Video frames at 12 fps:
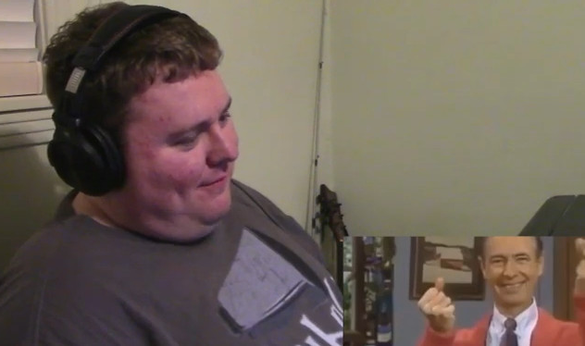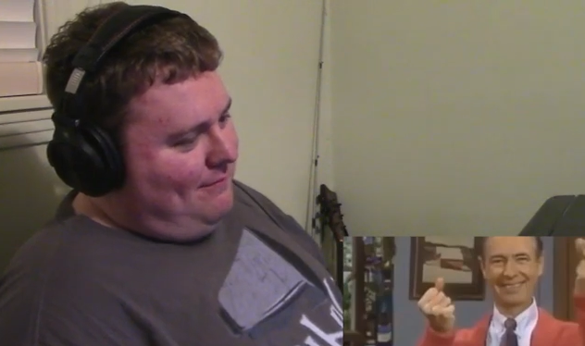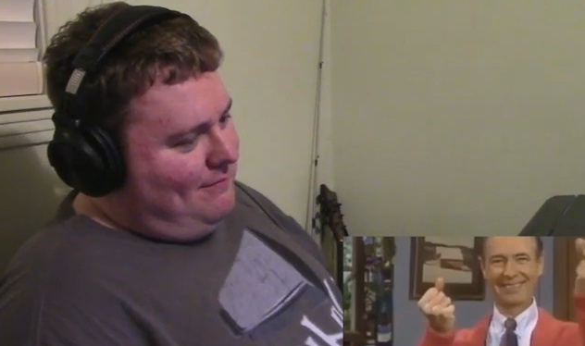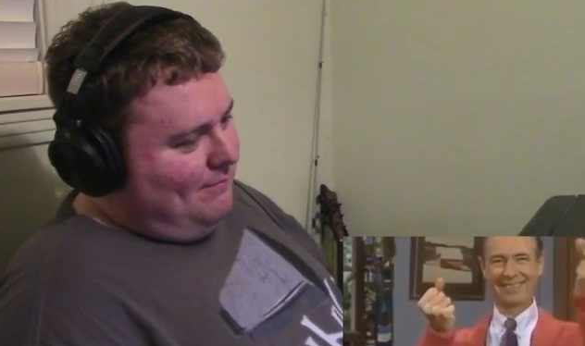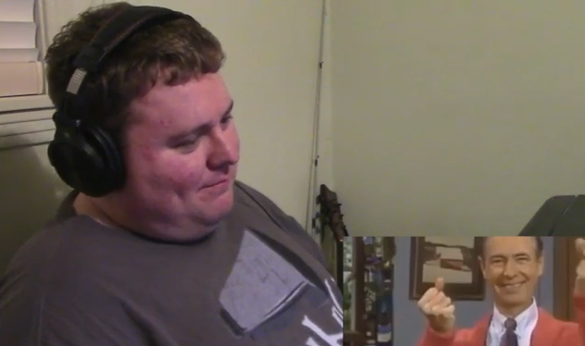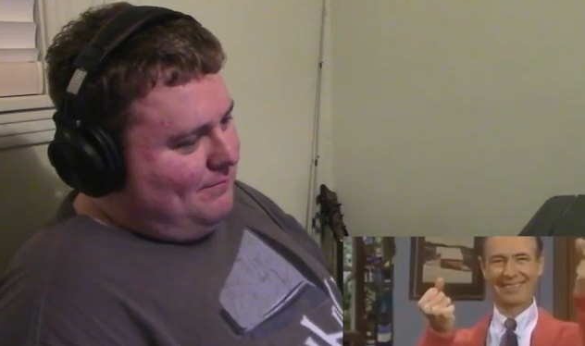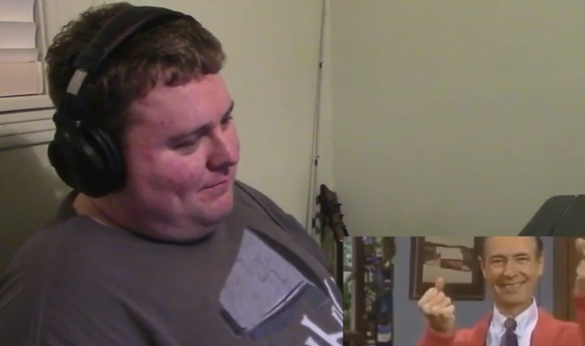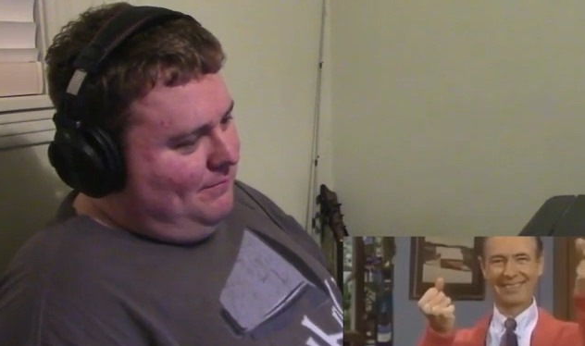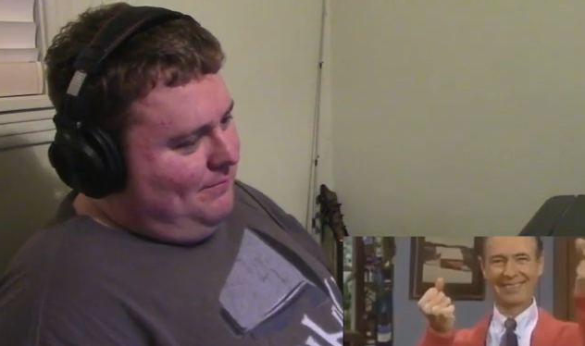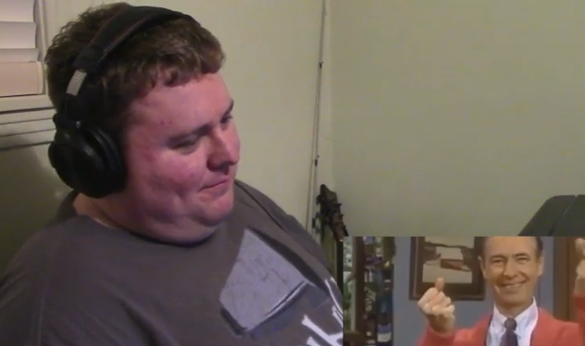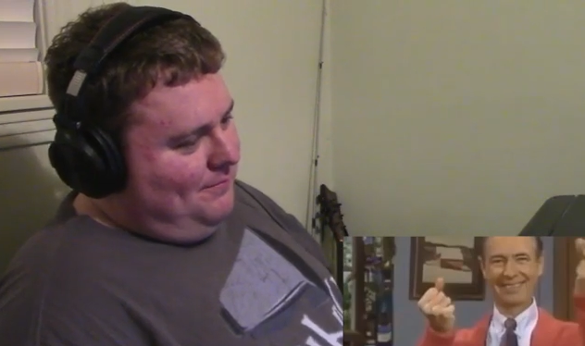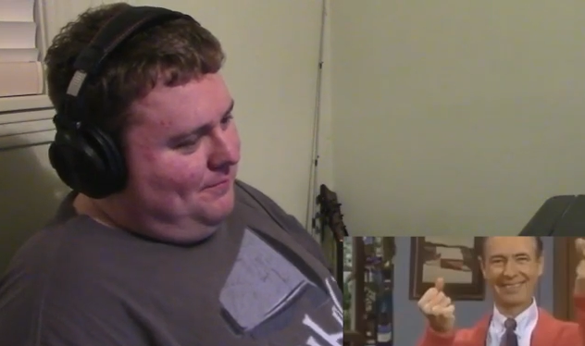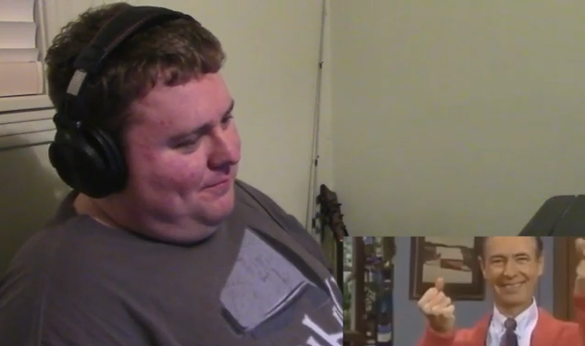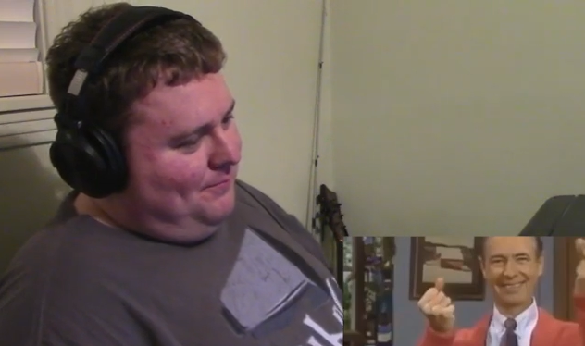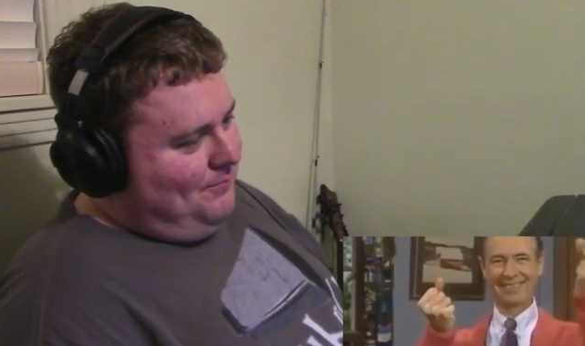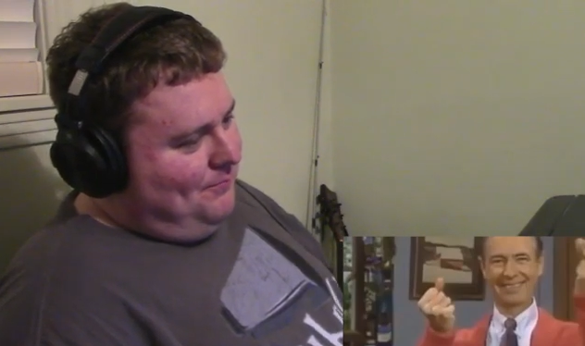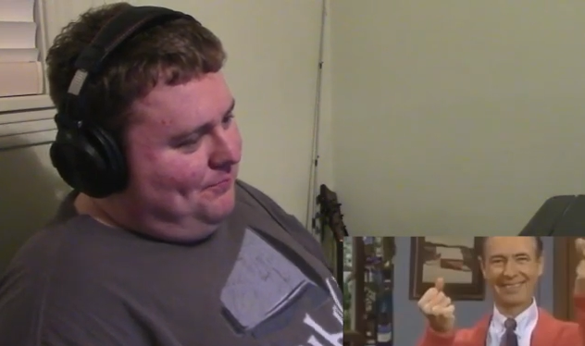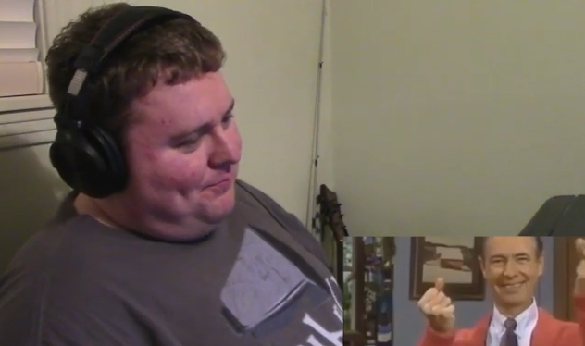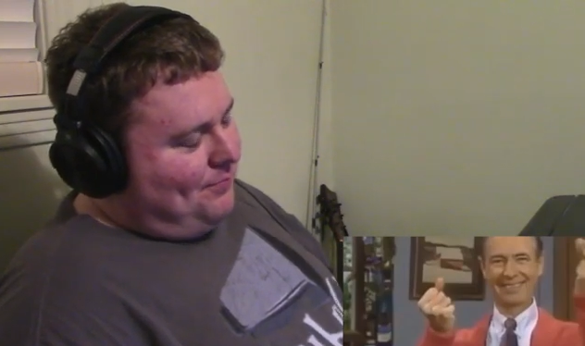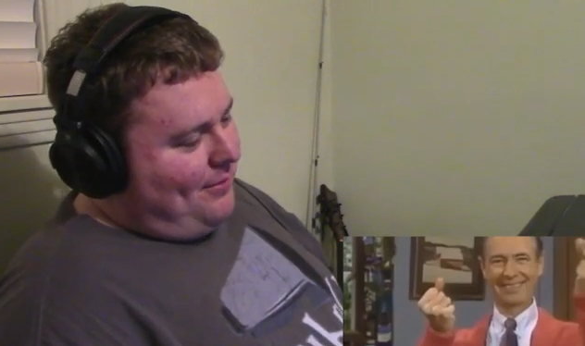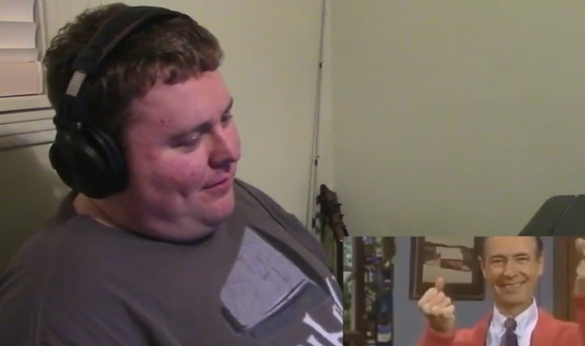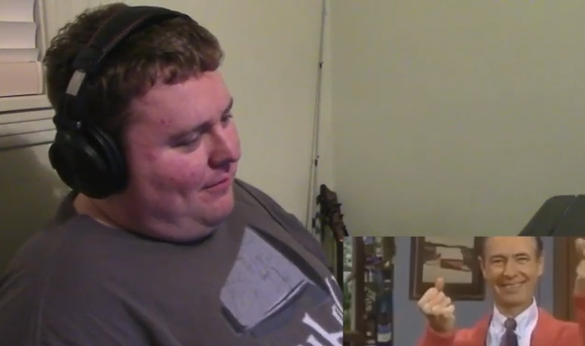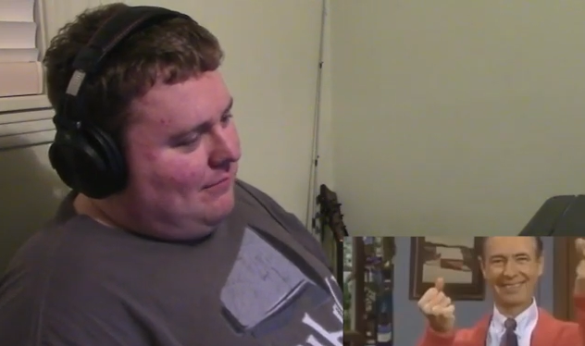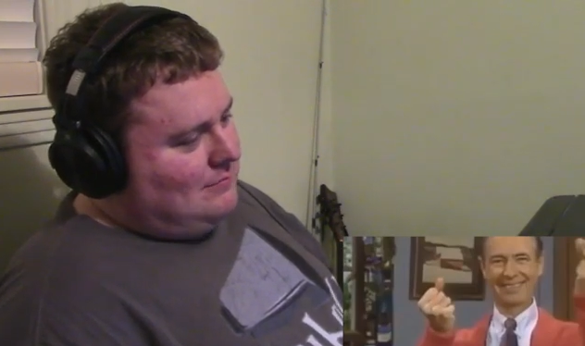Speaker 1: Who do you suppose needs
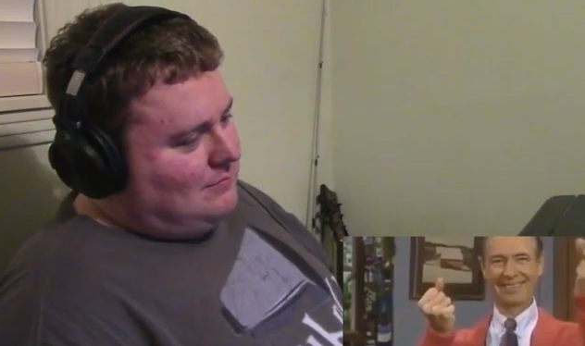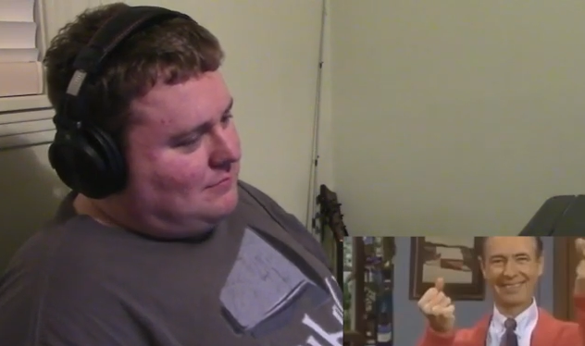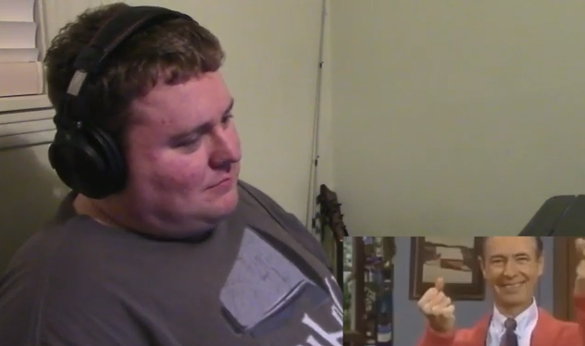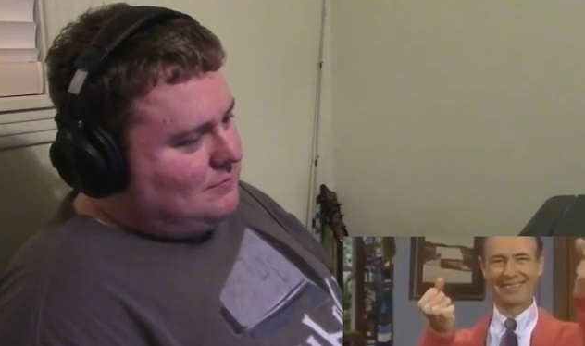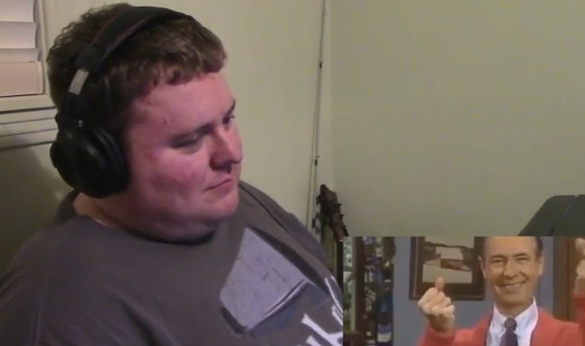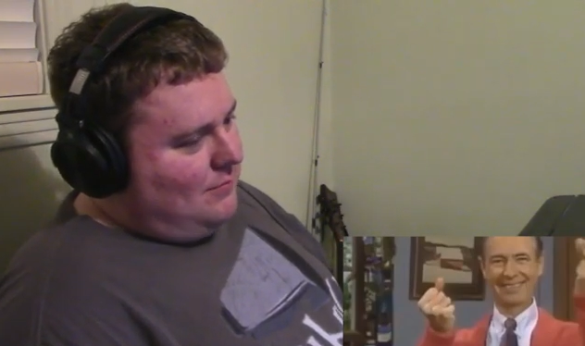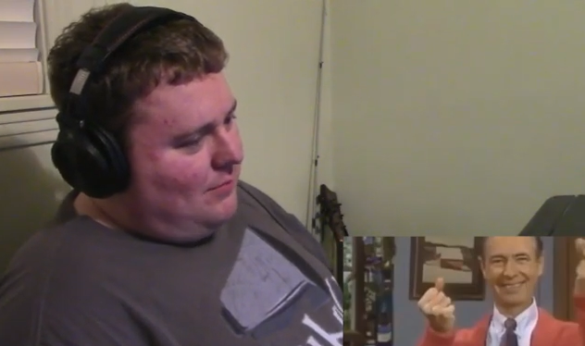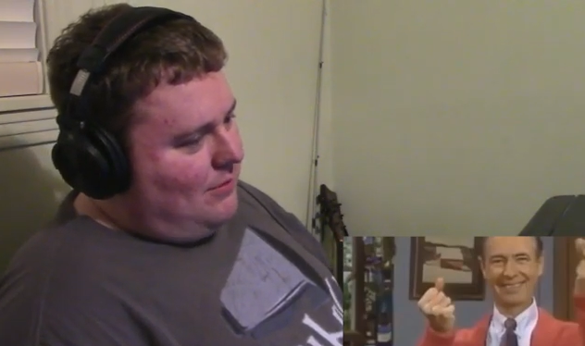some food?